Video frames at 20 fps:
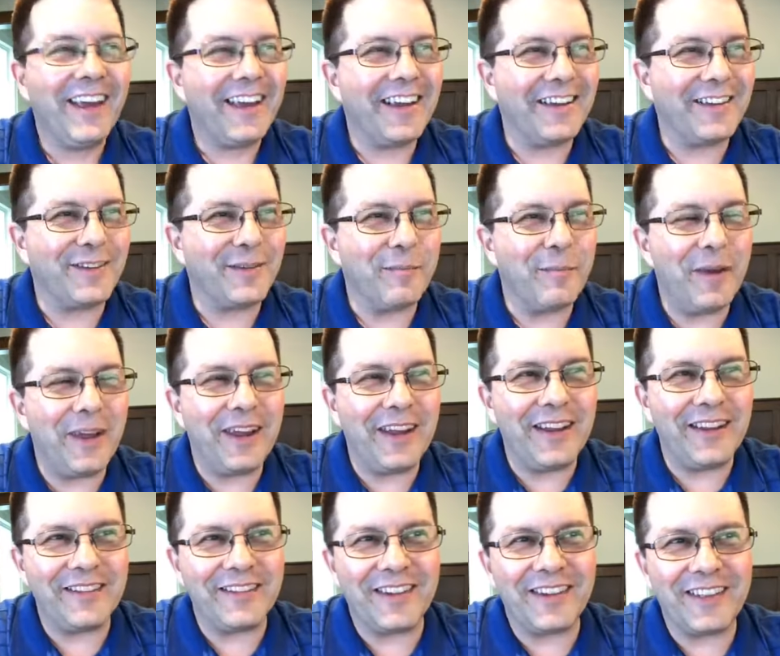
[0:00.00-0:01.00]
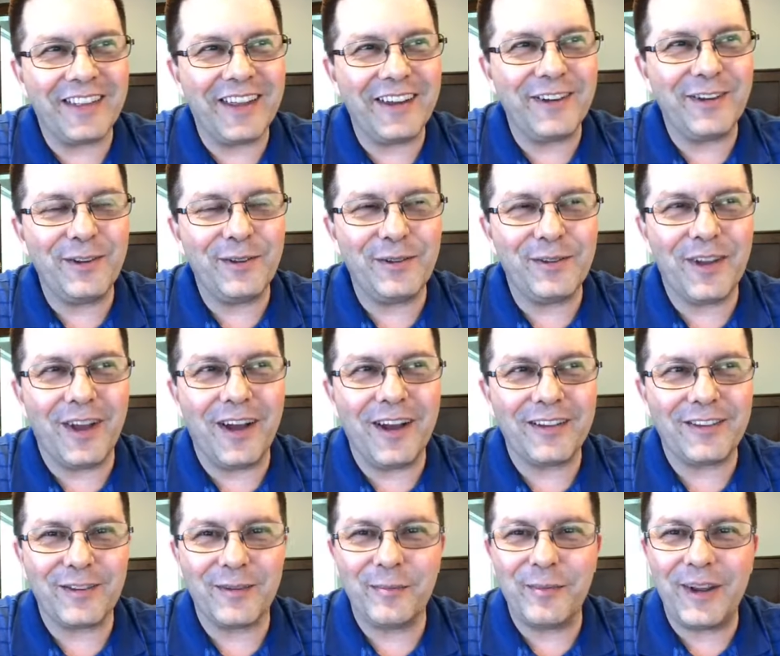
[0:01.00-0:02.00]
He's amazing. That dude's
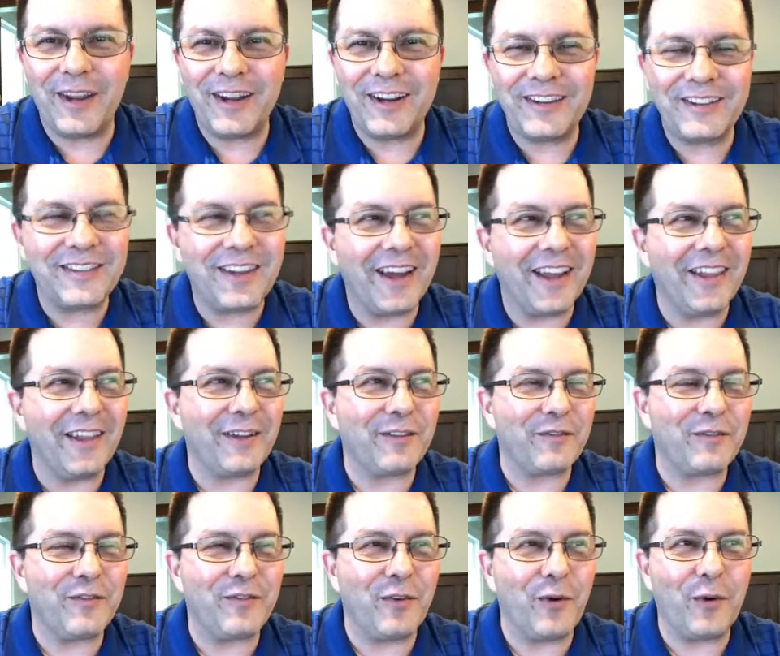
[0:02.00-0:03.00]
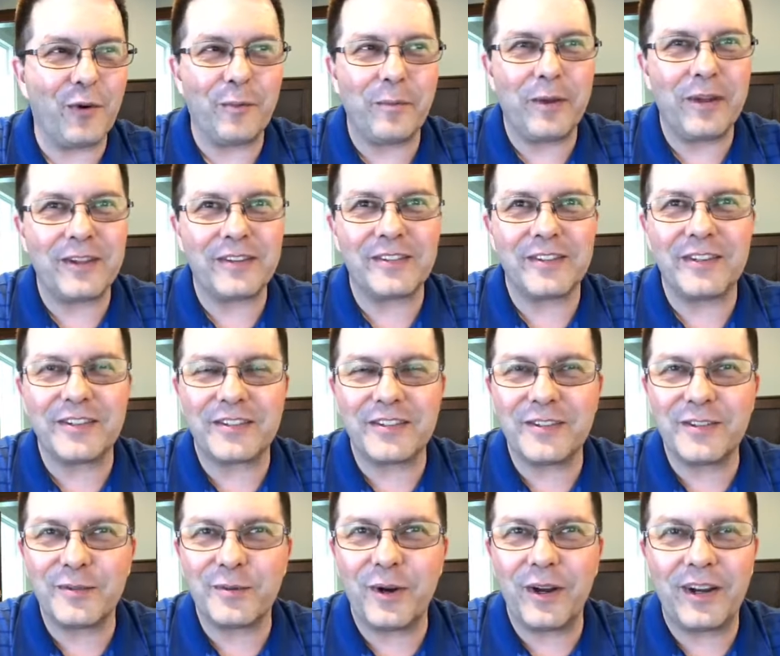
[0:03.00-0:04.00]
awesome, man. He's got like 4
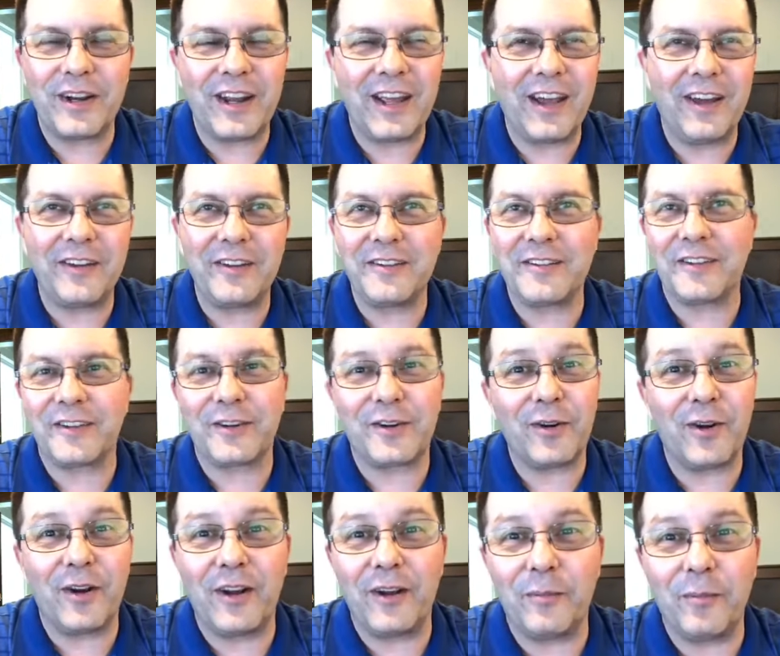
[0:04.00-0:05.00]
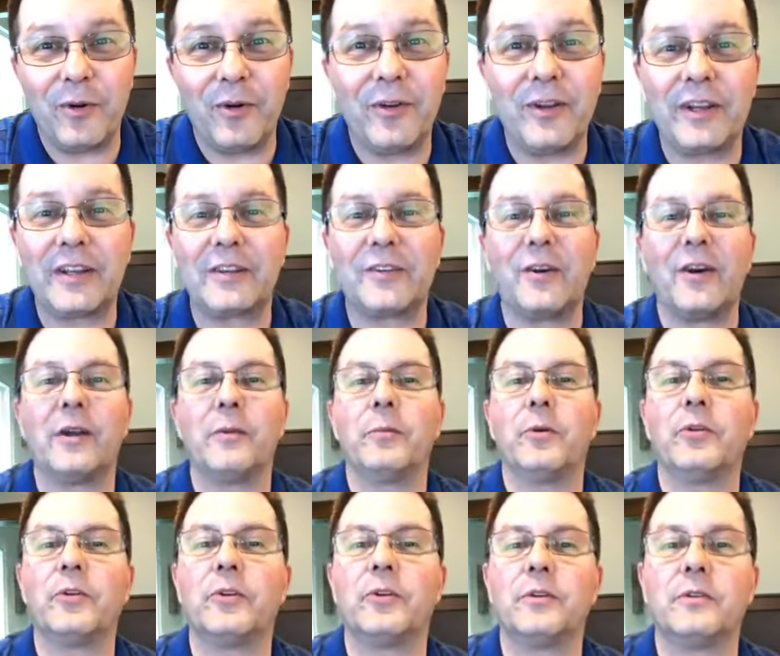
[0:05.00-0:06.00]
businesses right now. He's incredible. Incredible
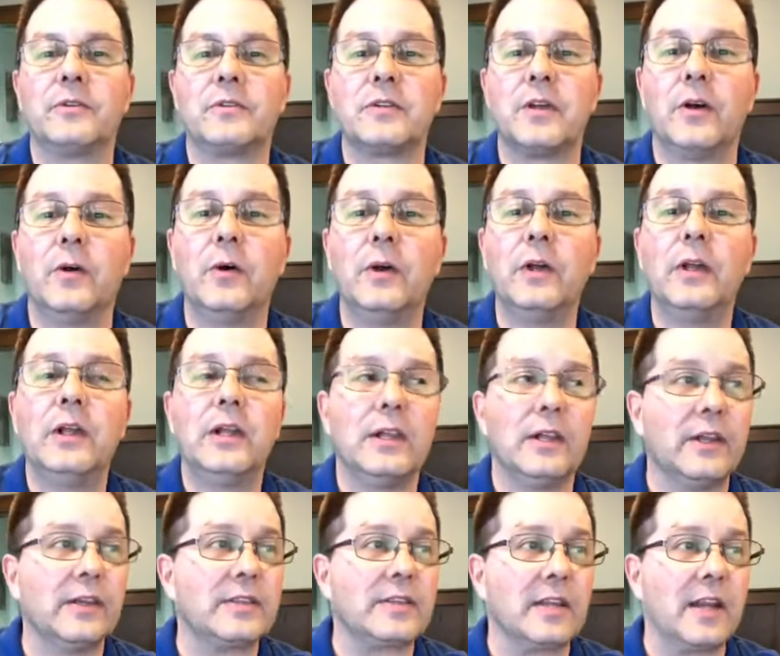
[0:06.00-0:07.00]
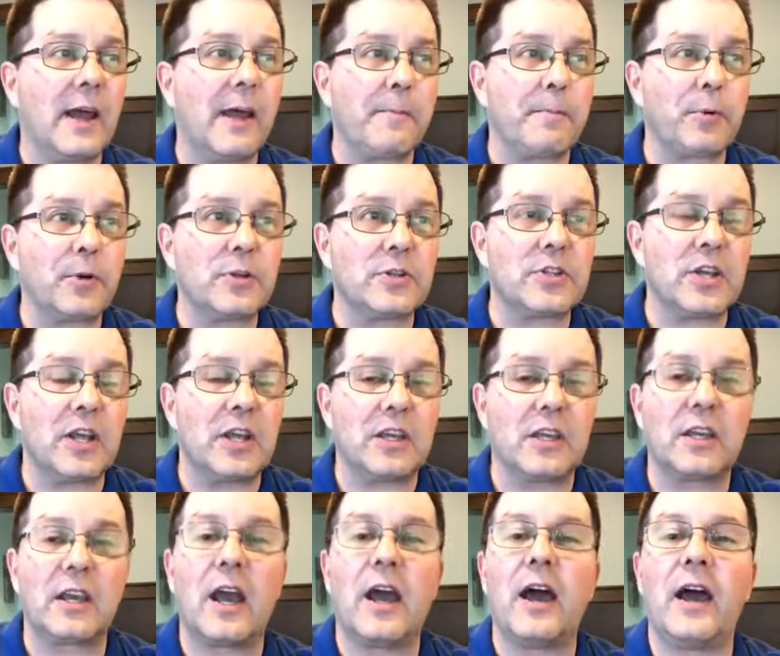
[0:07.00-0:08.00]
dude. So listen, I appreciate
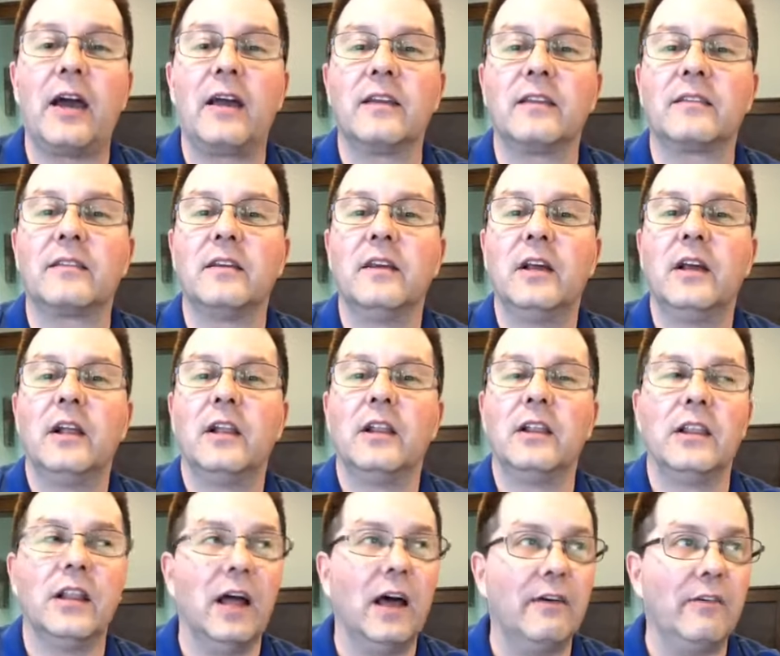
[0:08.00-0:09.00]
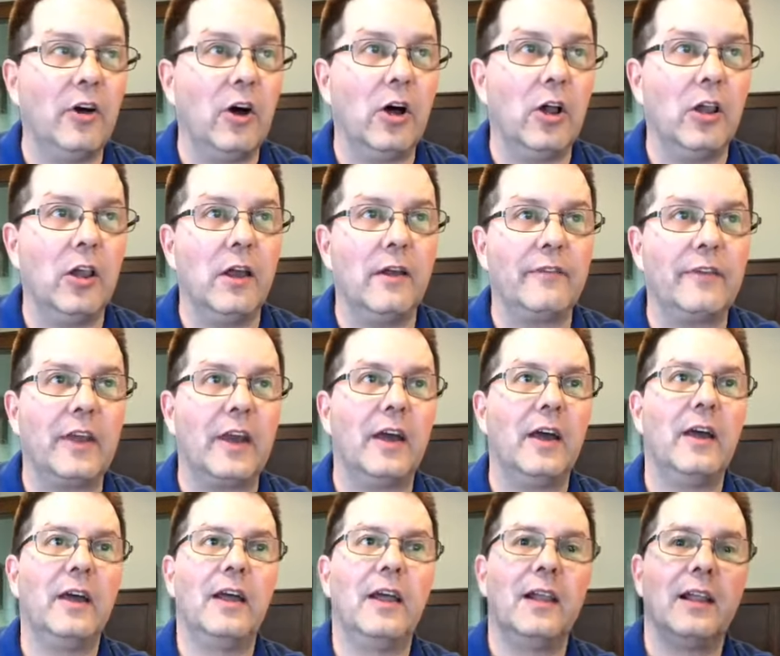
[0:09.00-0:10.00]
you guys. Love all of you.
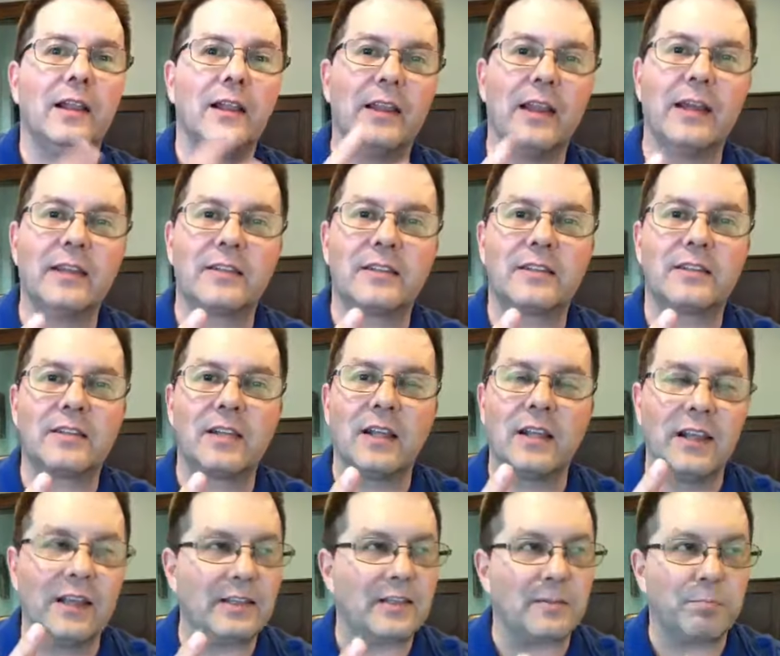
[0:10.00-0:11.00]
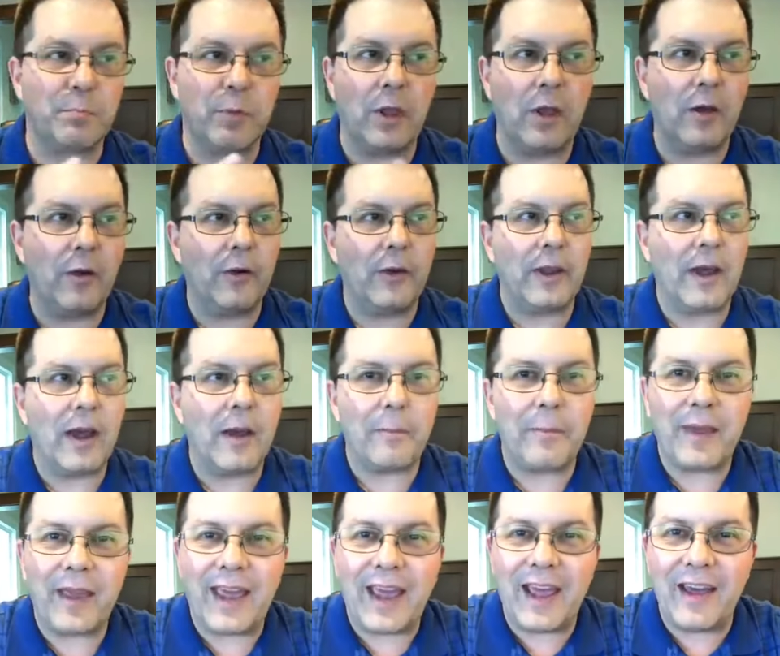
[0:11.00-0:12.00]
Let's blow it
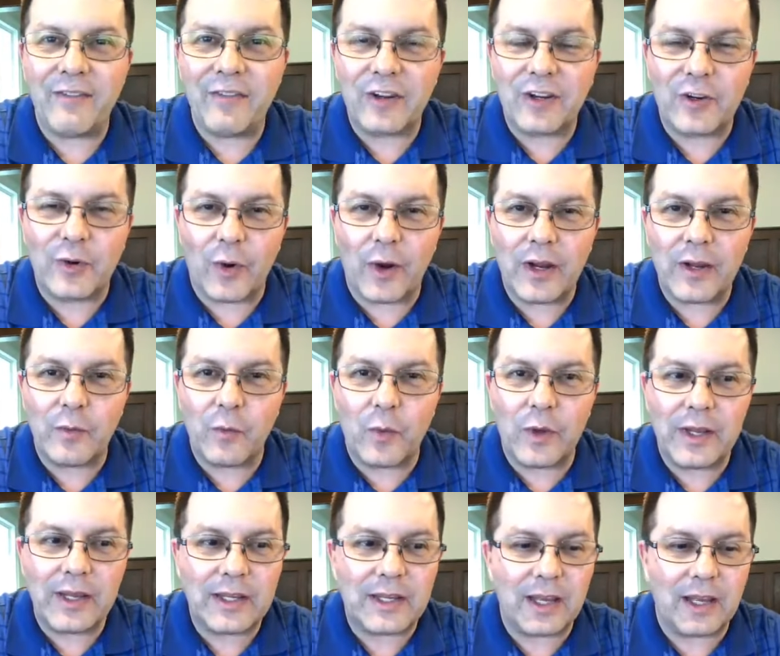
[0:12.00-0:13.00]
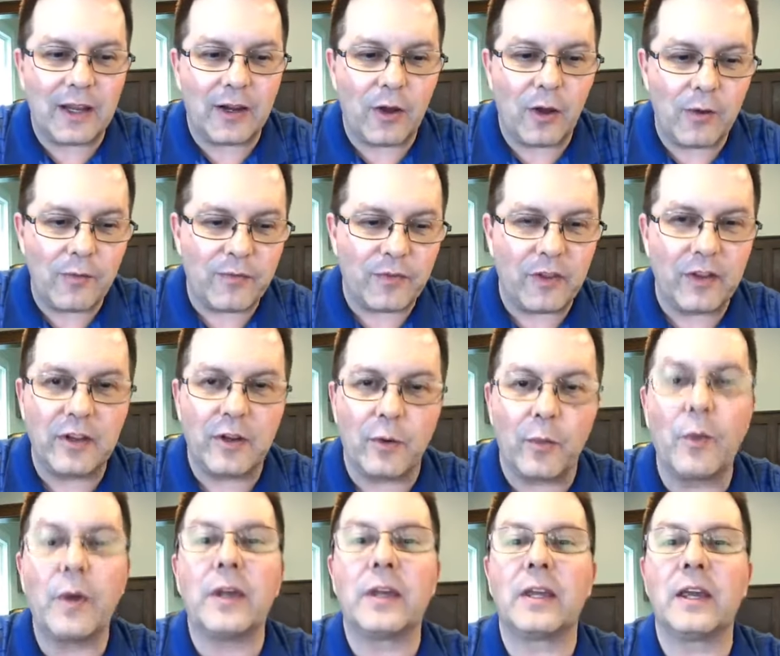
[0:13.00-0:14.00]
up. Have a great weekend. Hopefully your
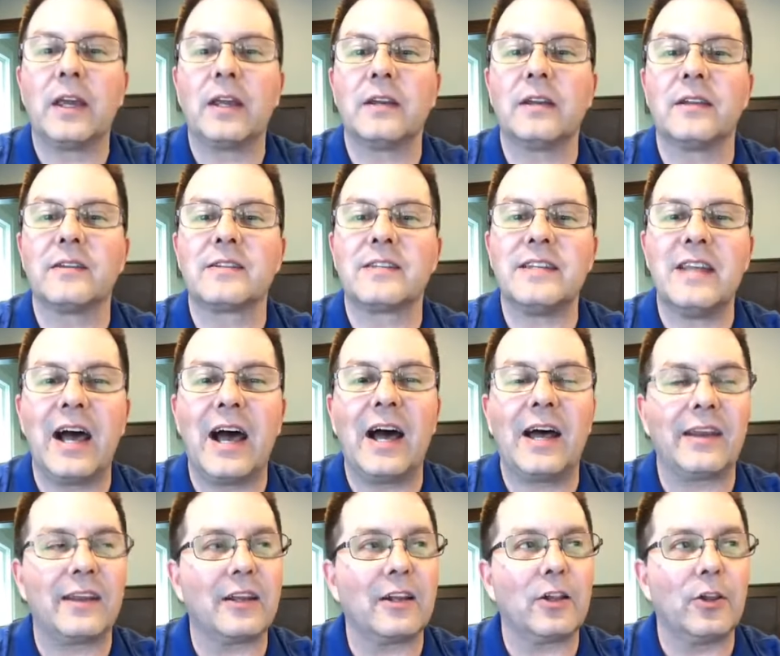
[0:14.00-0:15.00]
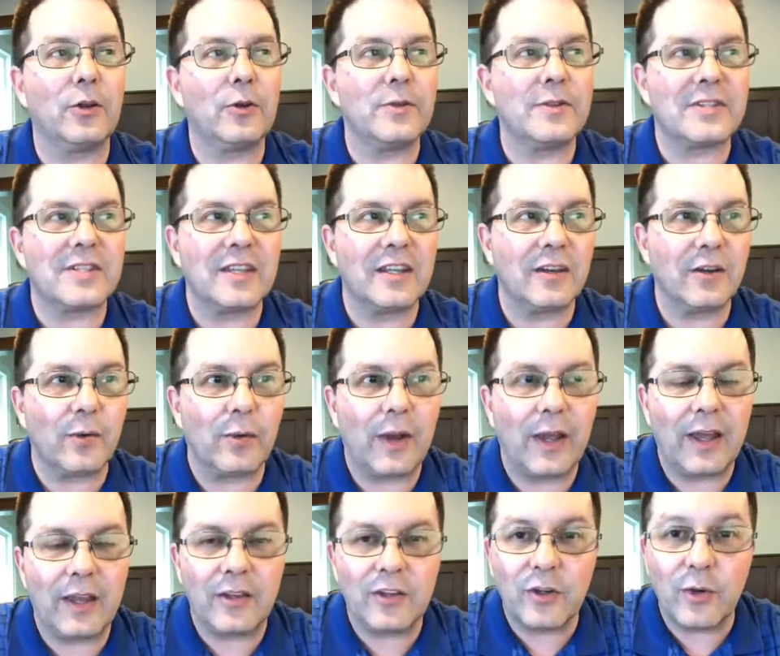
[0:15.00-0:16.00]
weekend does not include sitting
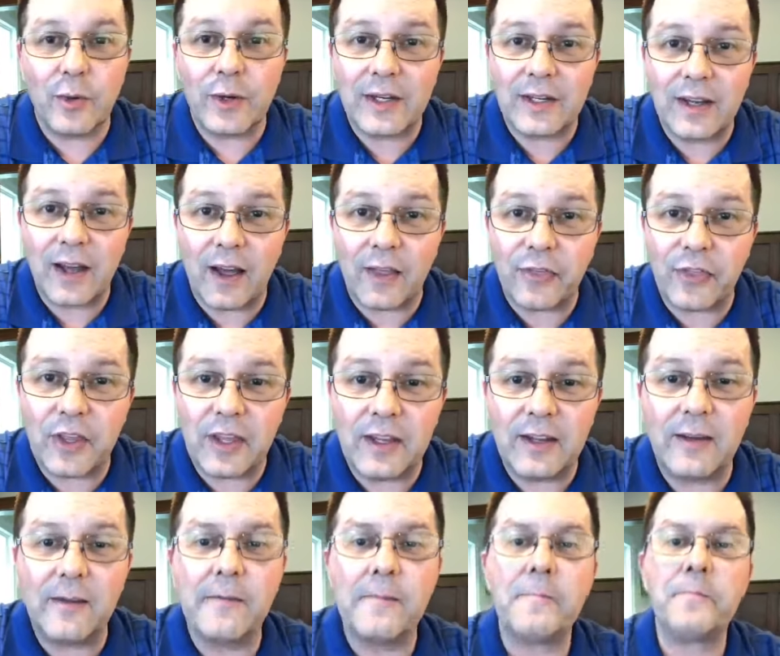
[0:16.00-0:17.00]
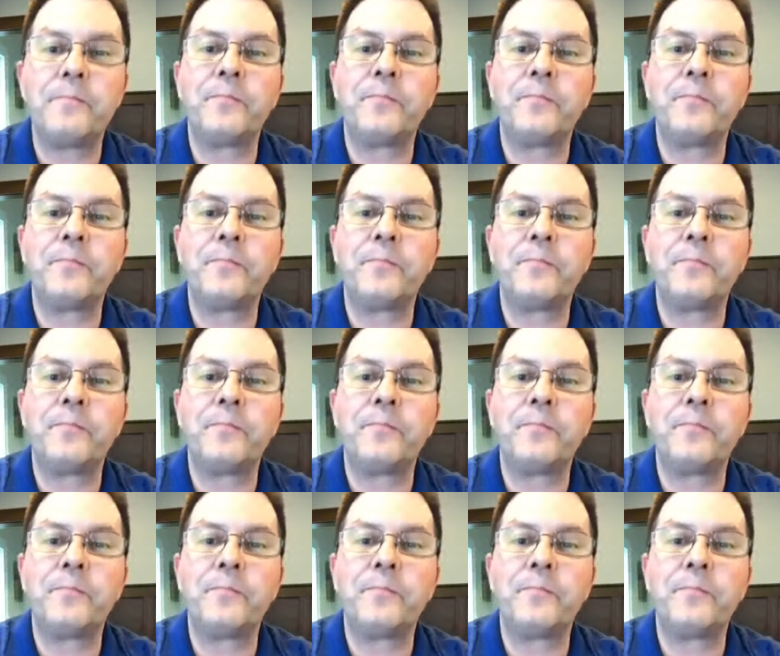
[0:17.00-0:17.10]
around doing nothing.